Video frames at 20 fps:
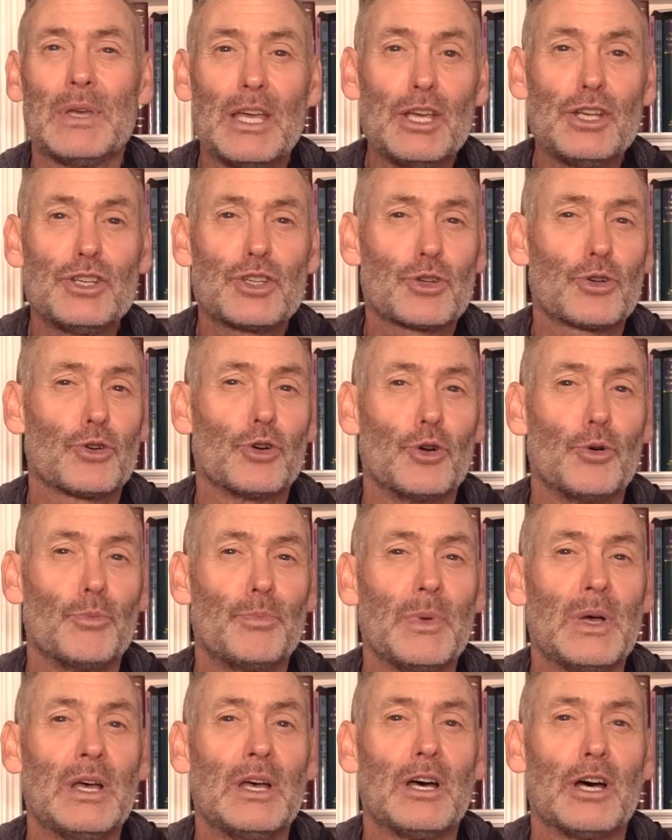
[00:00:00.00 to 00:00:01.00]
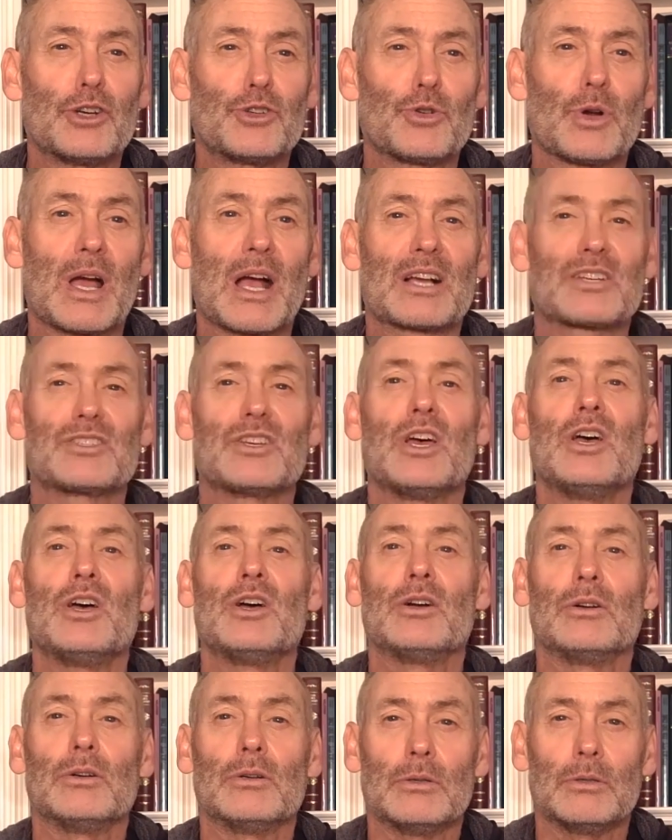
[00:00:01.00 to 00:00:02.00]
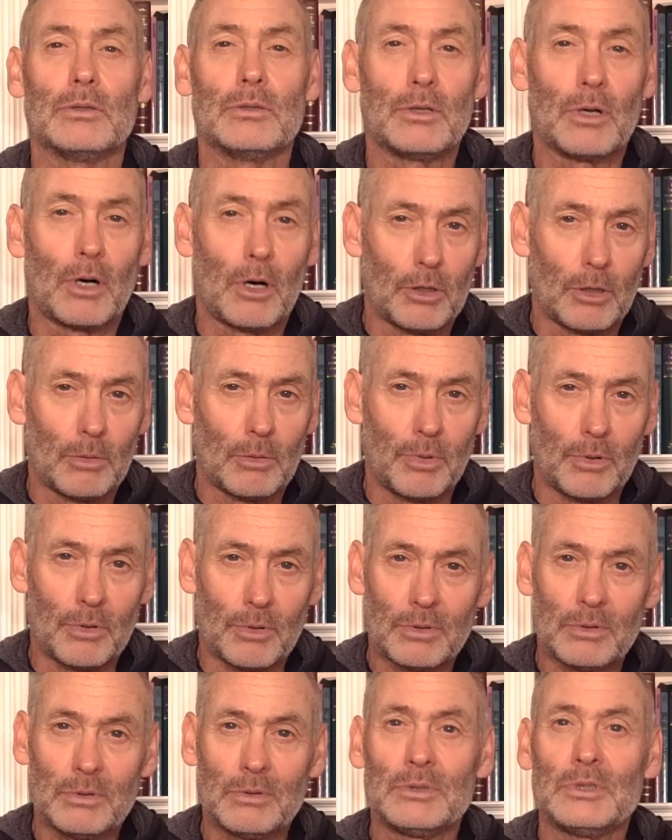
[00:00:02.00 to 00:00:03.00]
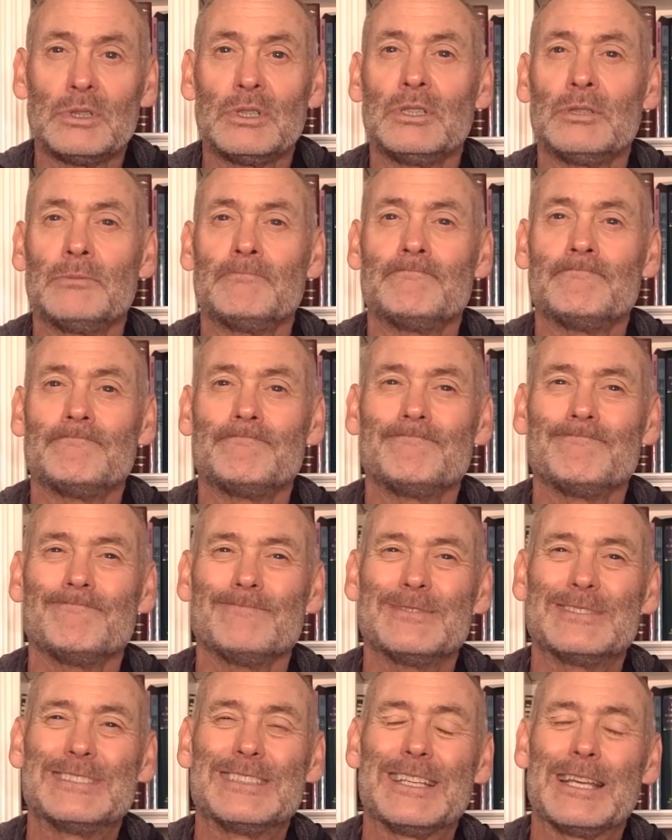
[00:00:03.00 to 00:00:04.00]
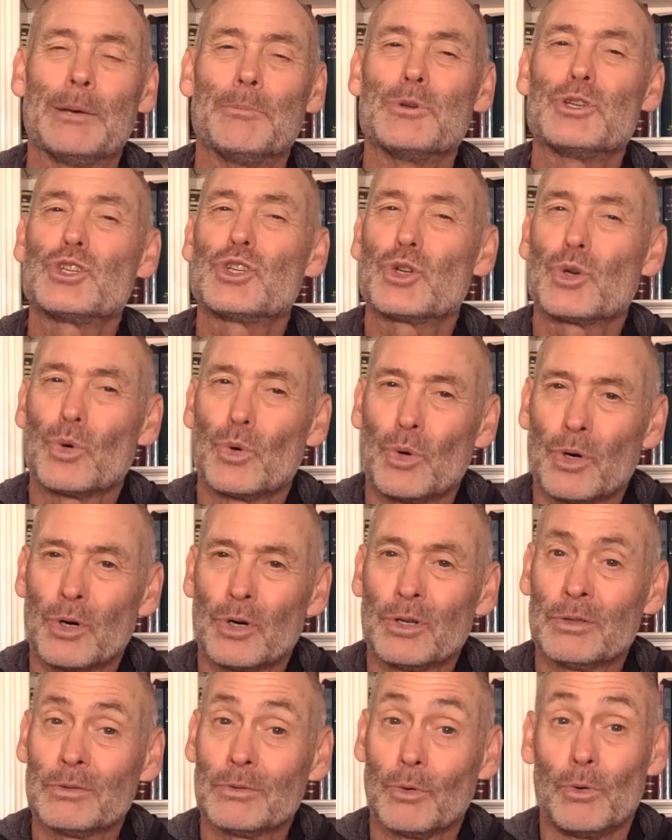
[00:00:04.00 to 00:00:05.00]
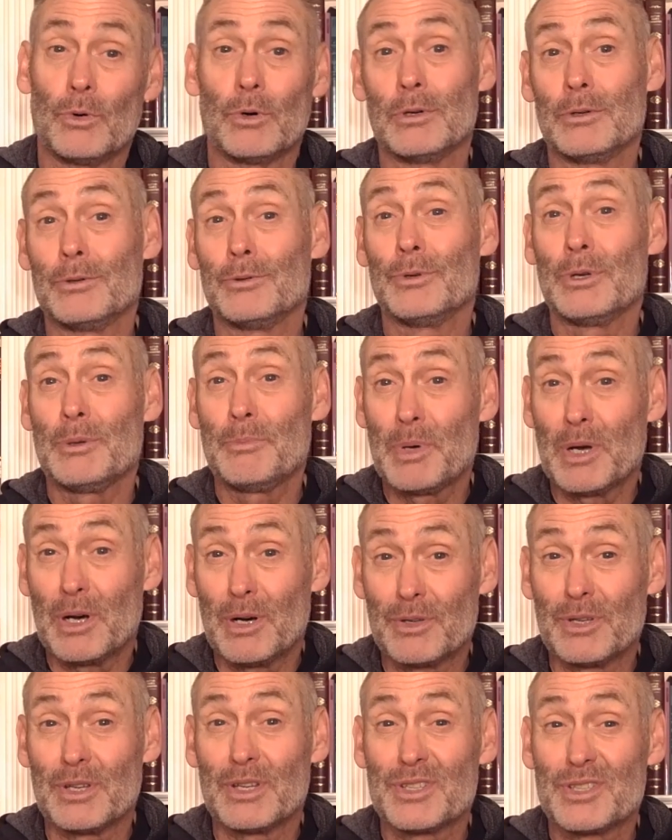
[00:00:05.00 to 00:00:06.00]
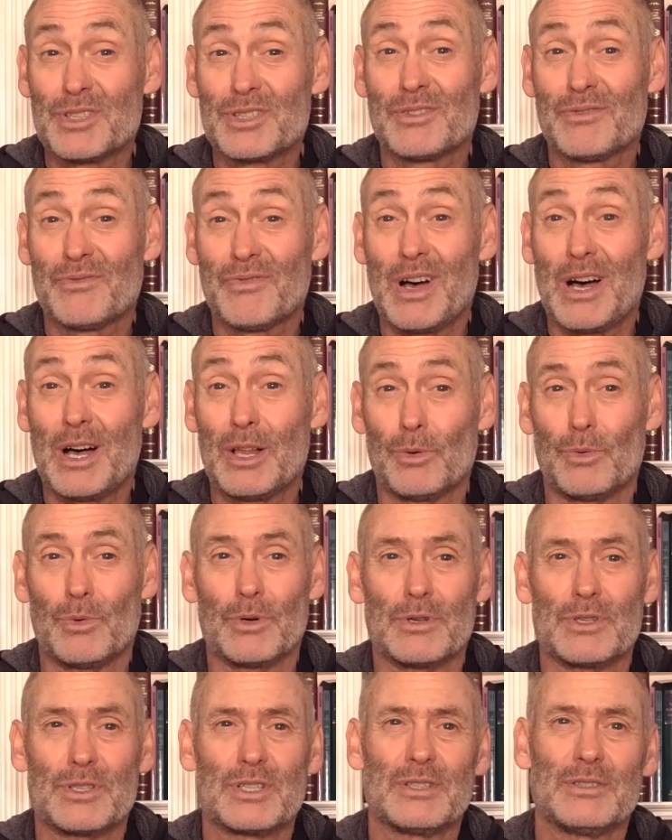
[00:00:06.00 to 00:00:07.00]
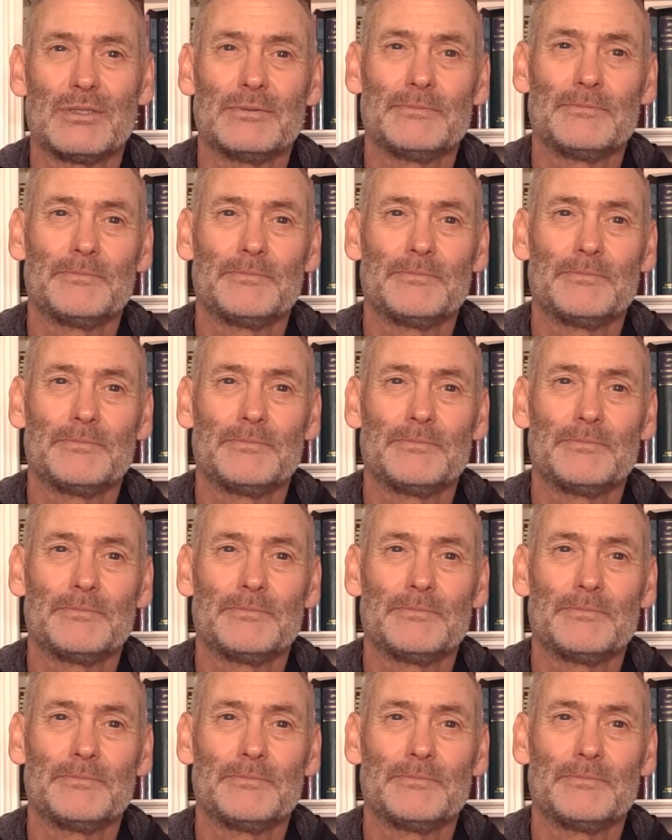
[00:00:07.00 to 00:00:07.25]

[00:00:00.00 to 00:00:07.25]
Each group attracts gullible, immature, or rebellious followers.